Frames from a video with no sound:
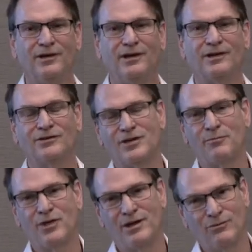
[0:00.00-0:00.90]
except
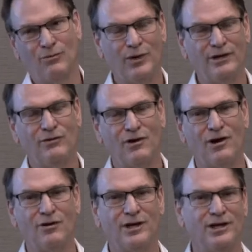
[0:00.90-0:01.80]
that we do our
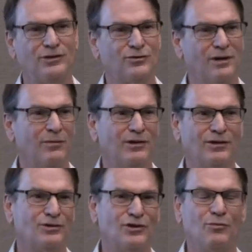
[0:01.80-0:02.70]
own heat treatment and
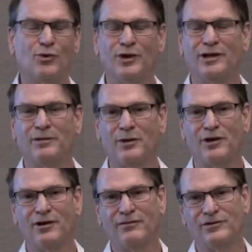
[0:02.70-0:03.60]
there's no beryllium in
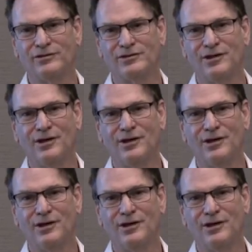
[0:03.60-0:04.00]
our ovens.